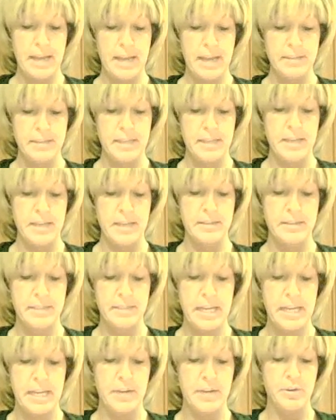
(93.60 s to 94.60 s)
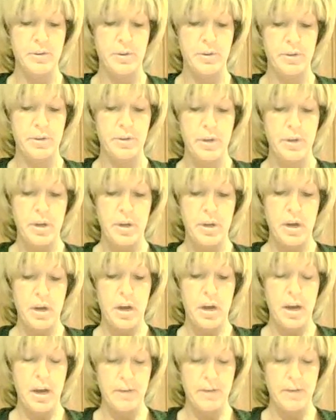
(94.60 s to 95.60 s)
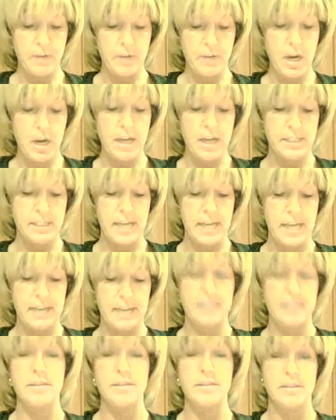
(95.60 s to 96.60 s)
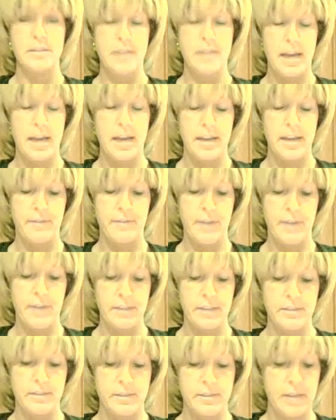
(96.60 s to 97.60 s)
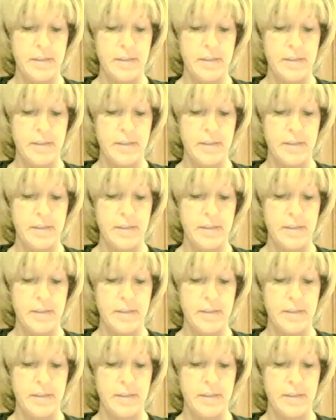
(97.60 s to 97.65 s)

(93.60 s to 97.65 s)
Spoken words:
as the standard of conduct that society finds